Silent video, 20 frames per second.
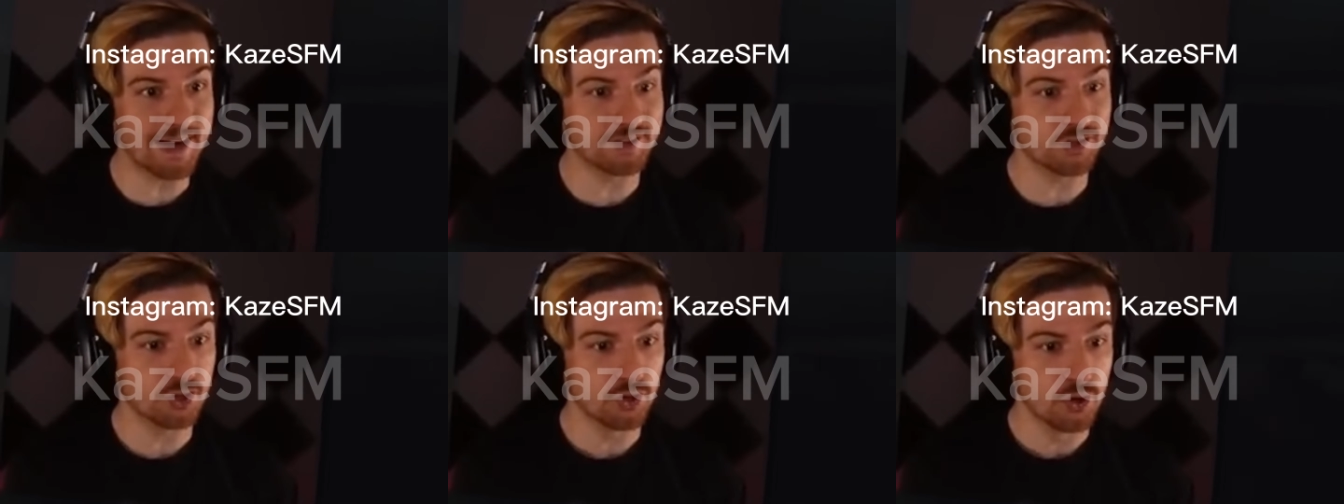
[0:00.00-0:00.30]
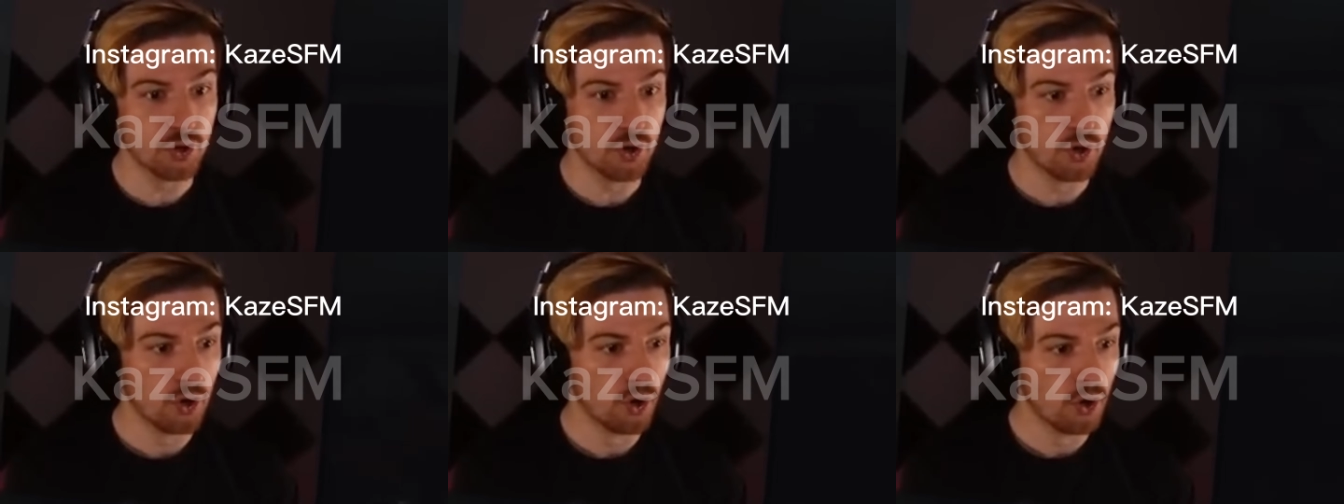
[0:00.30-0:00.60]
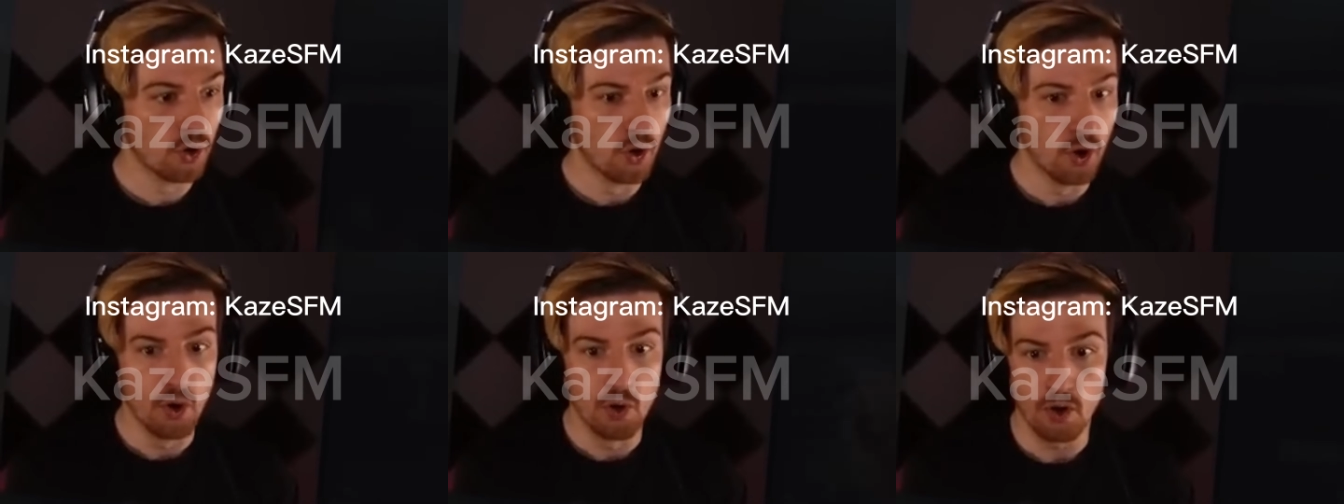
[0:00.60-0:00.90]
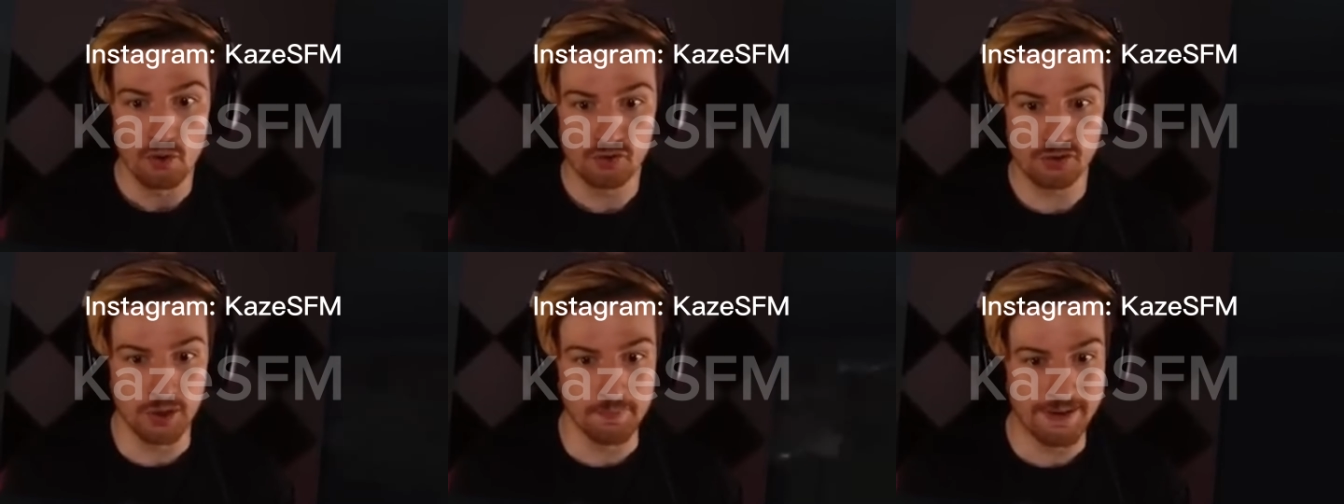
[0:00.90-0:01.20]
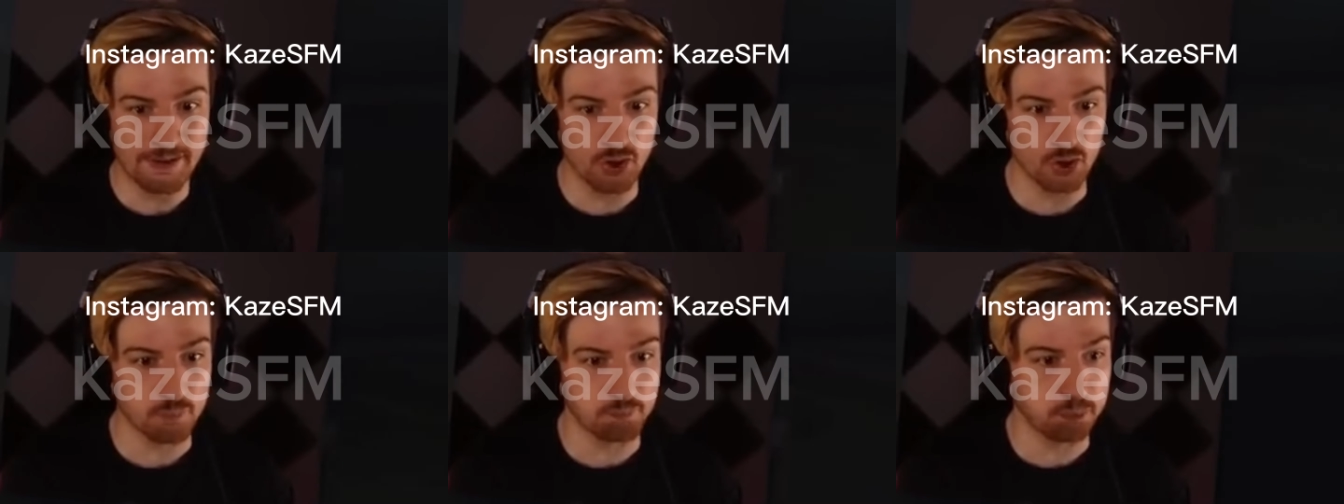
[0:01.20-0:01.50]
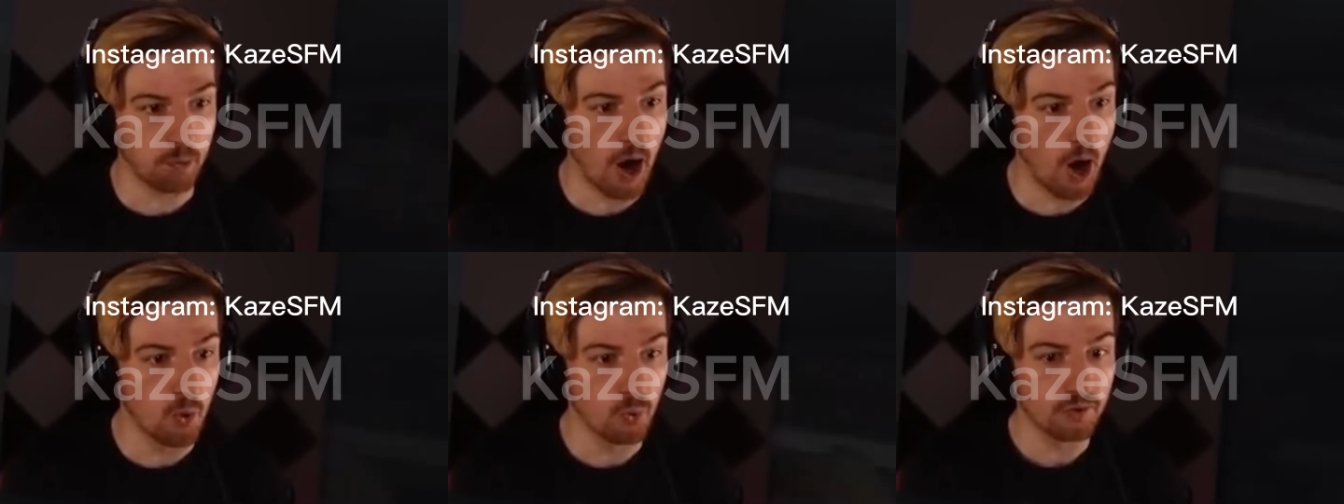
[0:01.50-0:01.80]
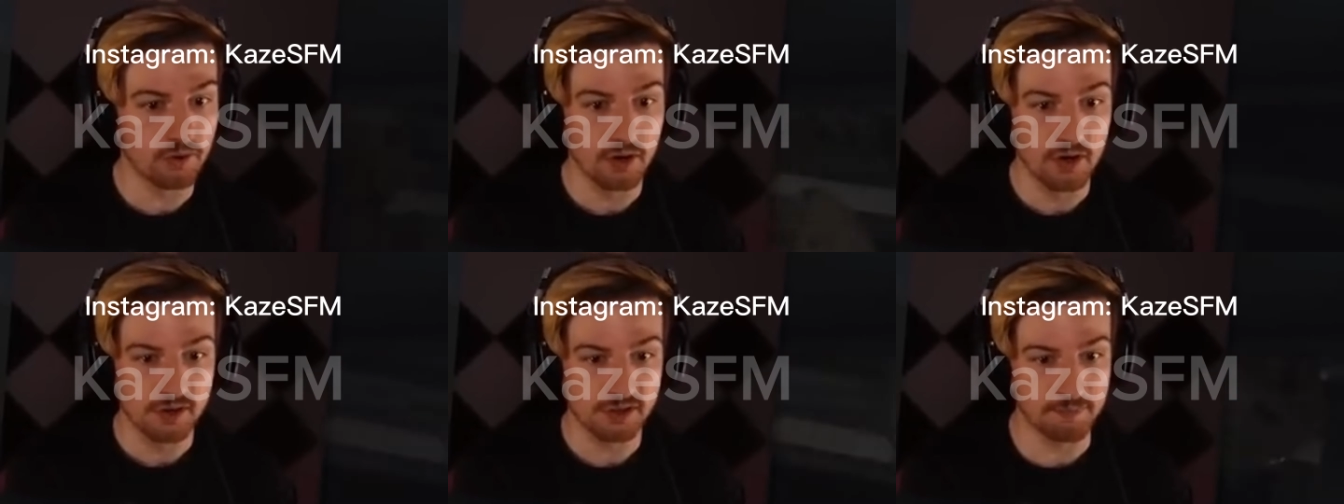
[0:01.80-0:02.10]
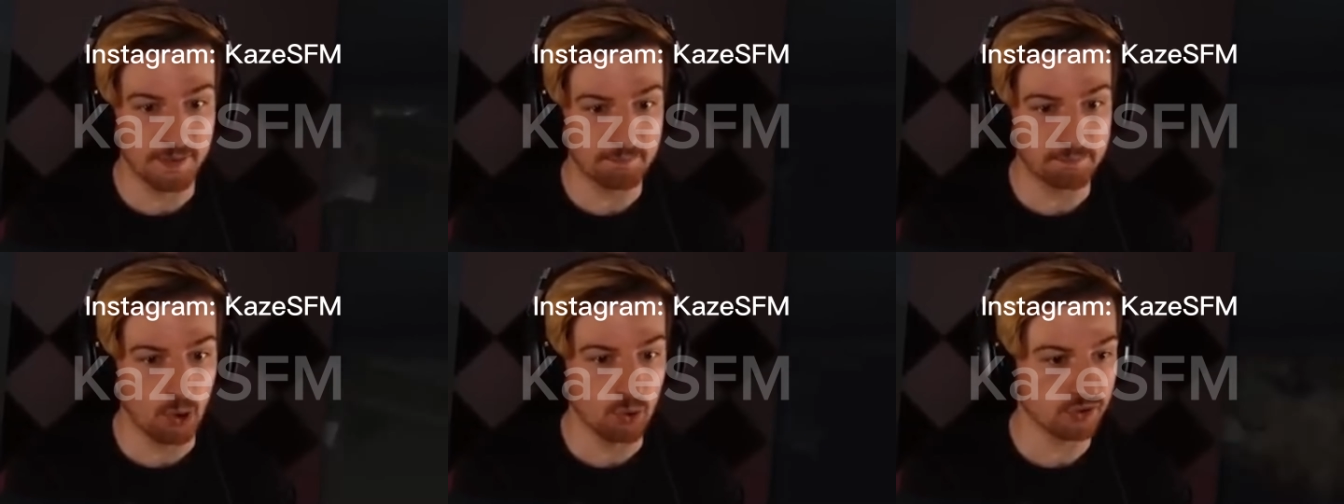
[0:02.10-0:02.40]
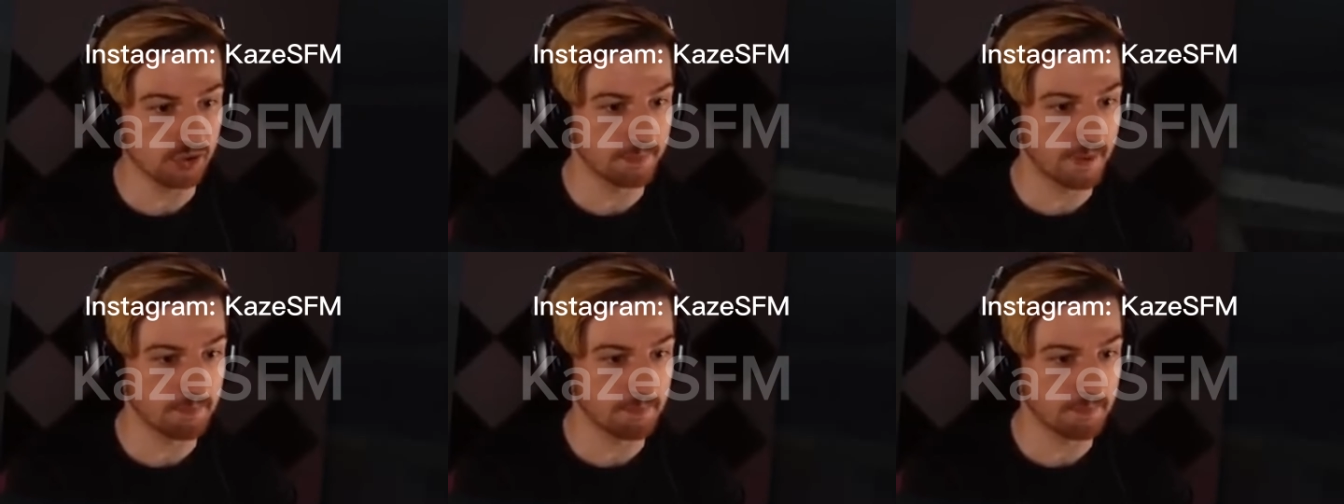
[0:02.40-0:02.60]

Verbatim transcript: What? Something just broke. Something broke.